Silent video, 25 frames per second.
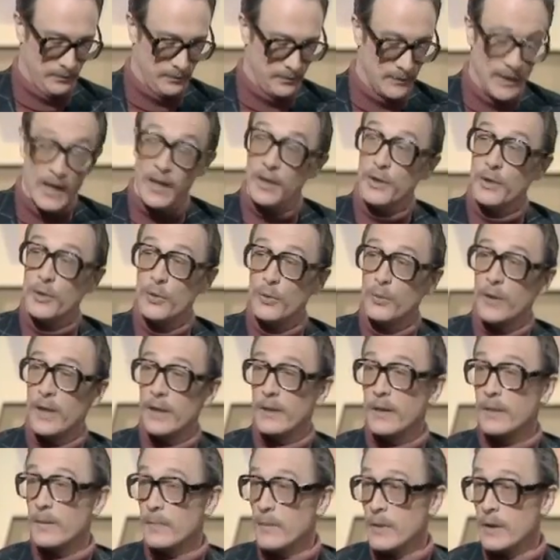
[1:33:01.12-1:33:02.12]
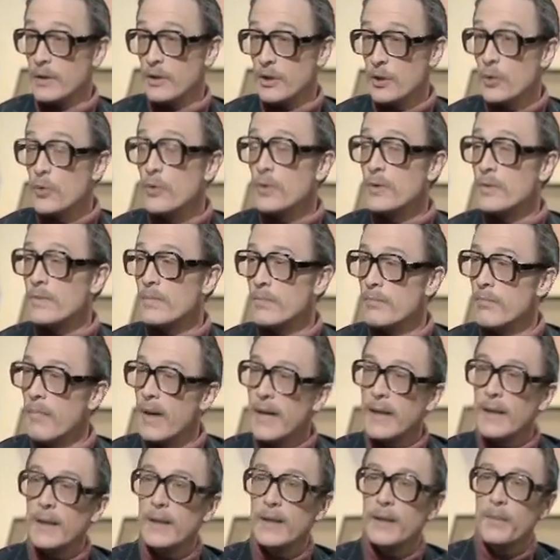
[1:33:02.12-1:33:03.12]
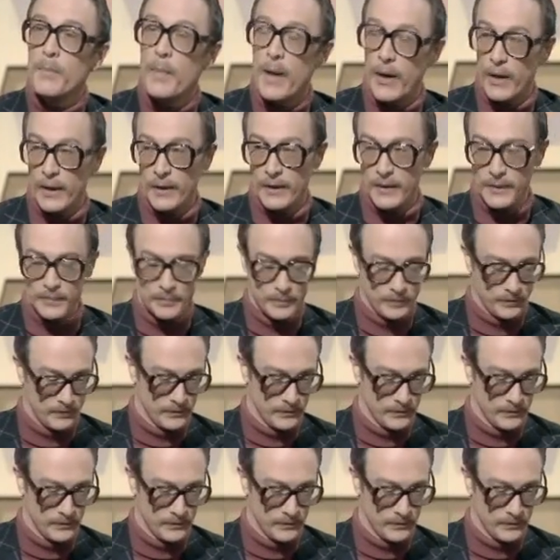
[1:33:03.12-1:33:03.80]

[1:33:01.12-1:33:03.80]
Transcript: And it's used mainly in America.